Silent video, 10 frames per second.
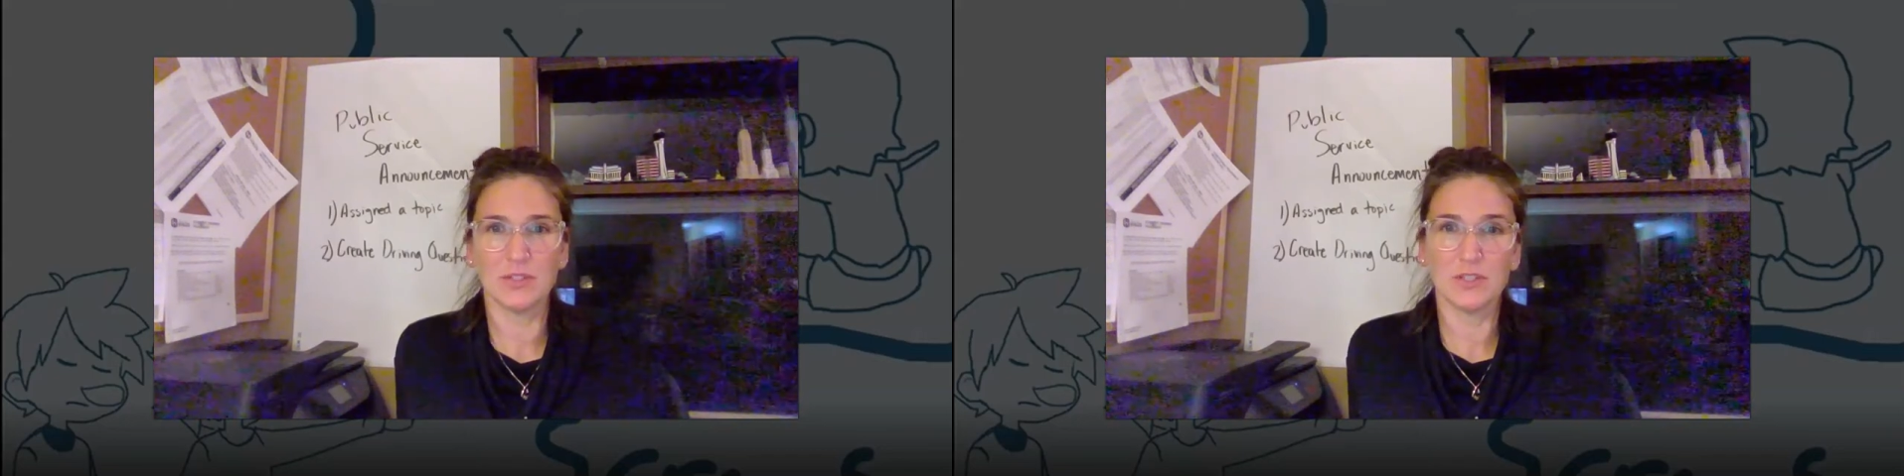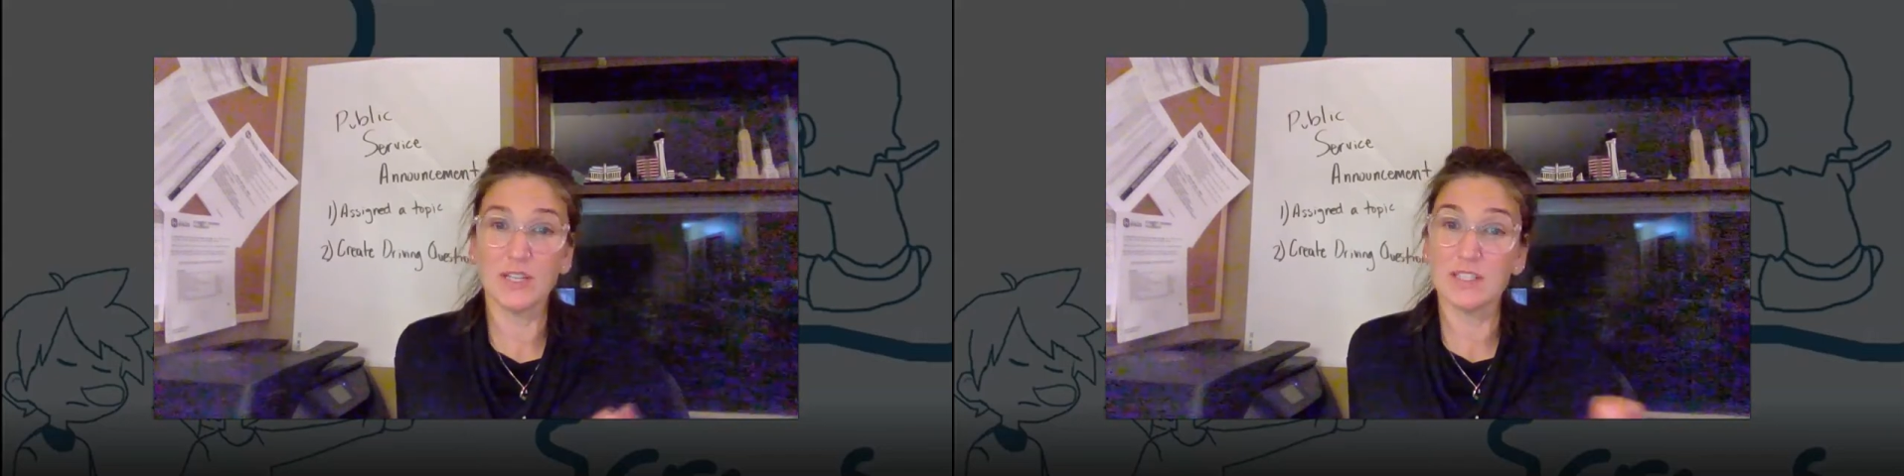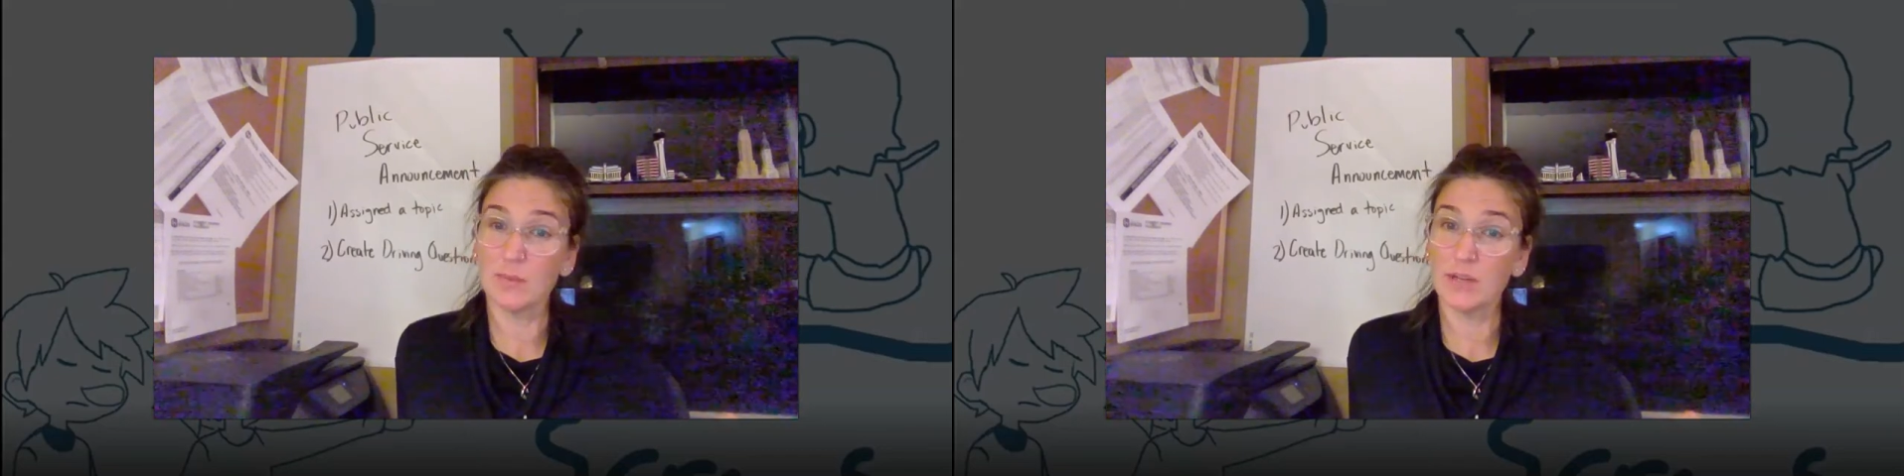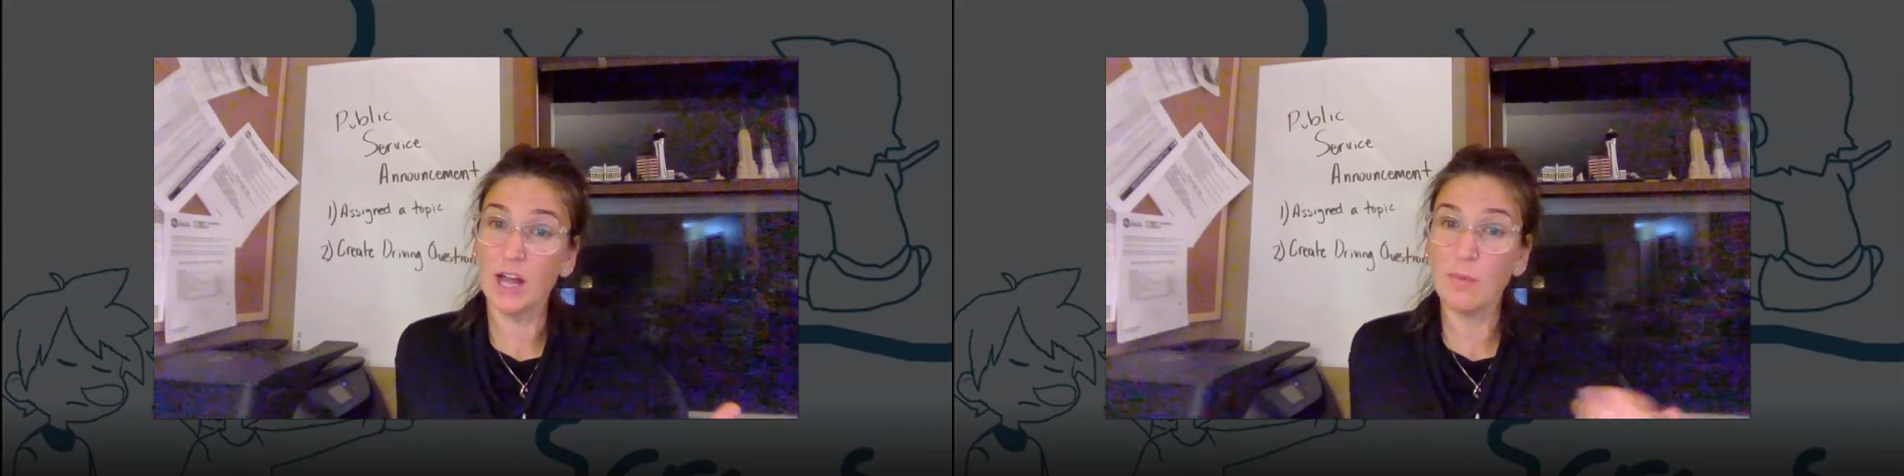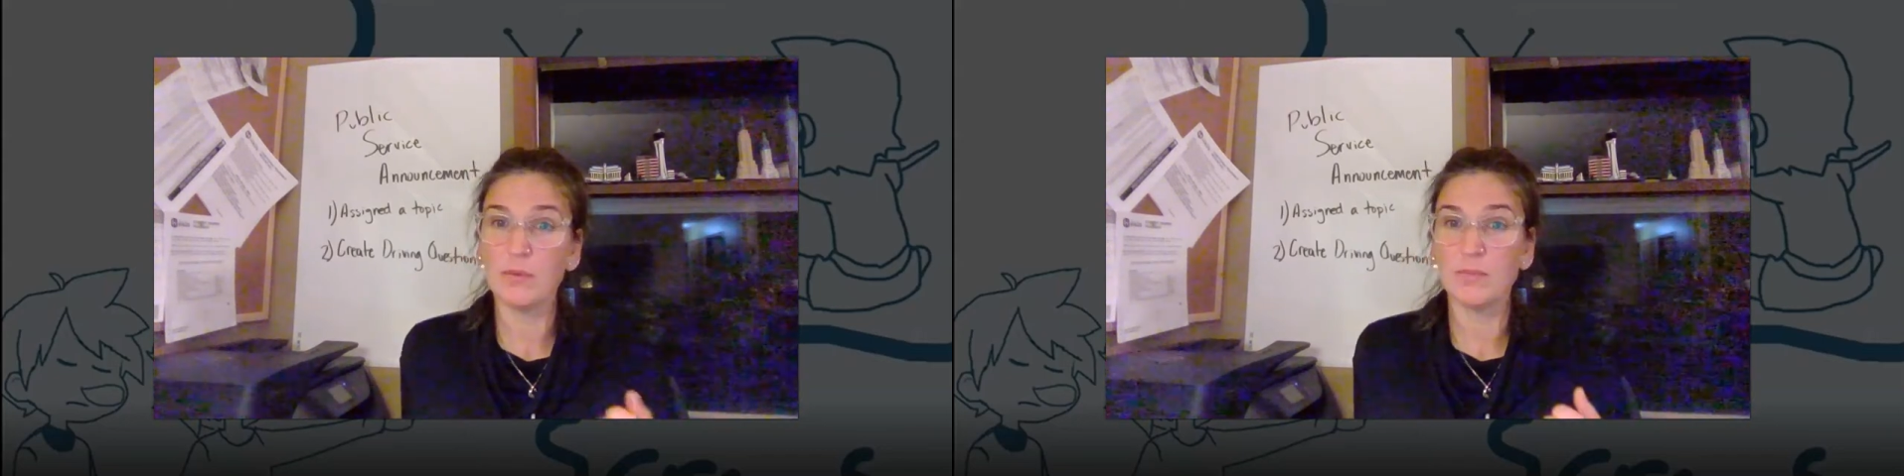to get someone to
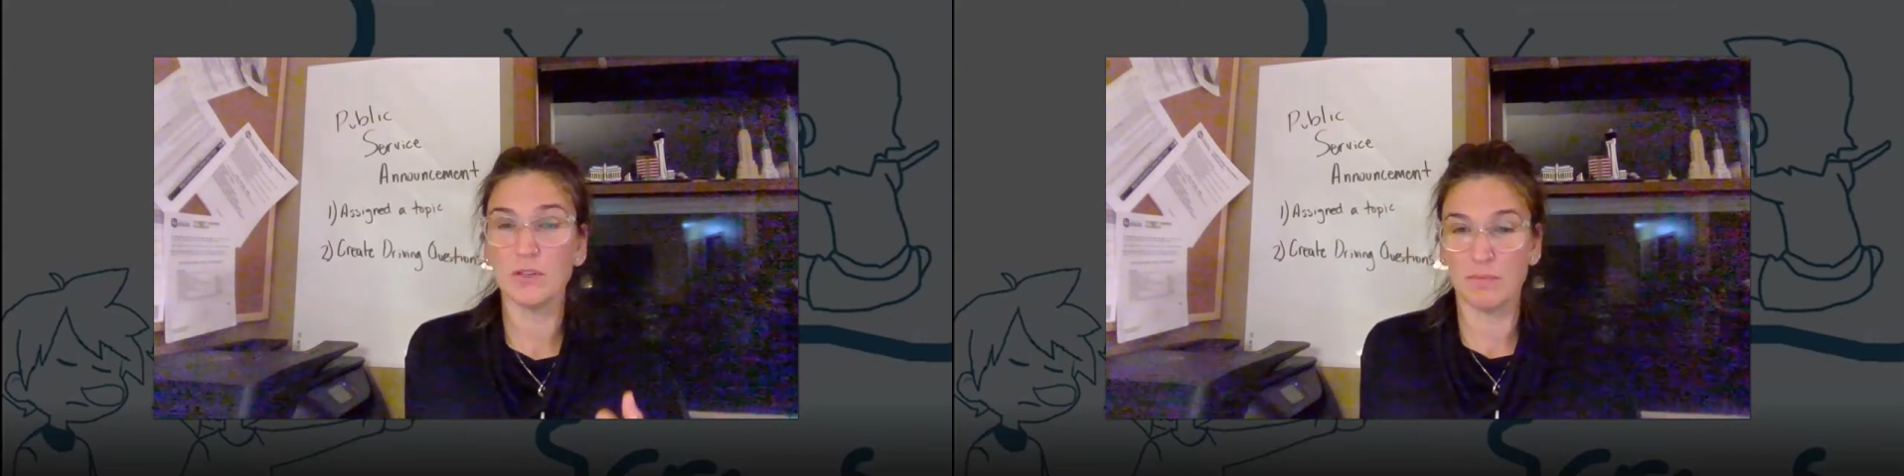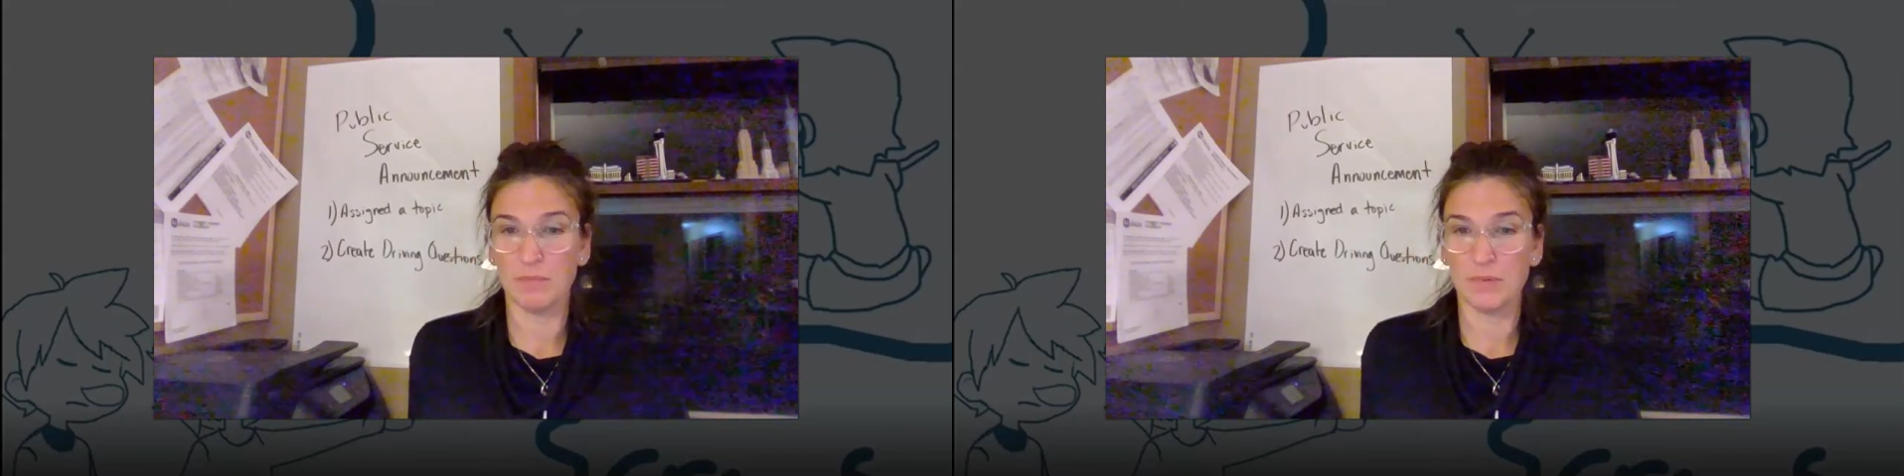help him to